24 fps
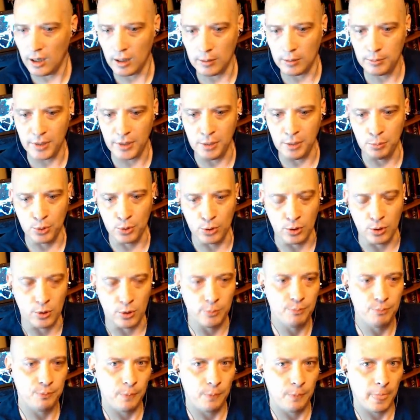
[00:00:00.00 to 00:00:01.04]
uh,
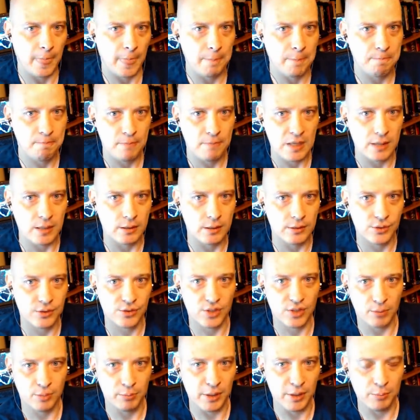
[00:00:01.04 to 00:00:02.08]
people
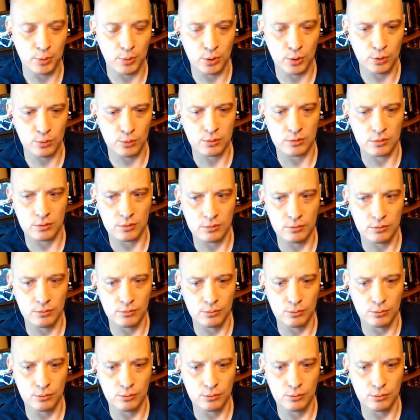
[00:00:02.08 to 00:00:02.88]
some people